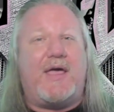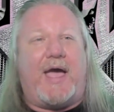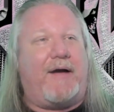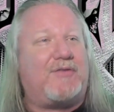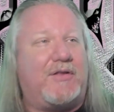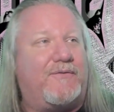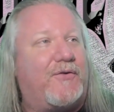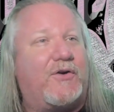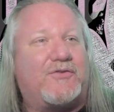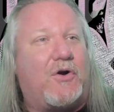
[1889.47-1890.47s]
After the
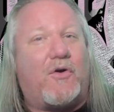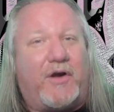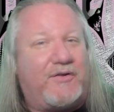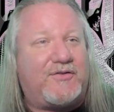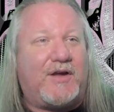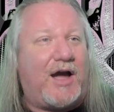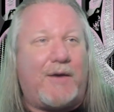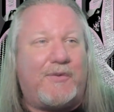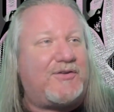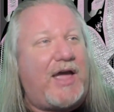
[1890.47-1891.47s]
first chorus, I
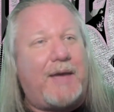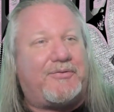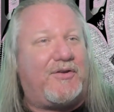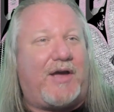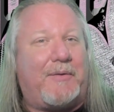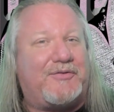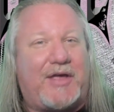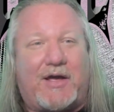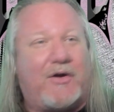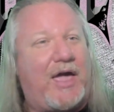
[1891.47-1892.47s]
was absolutely, I was
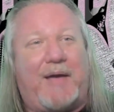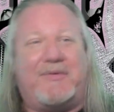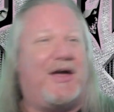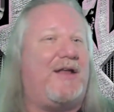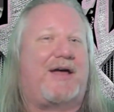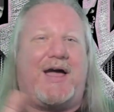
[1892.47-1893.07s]
like, okay, I'm done.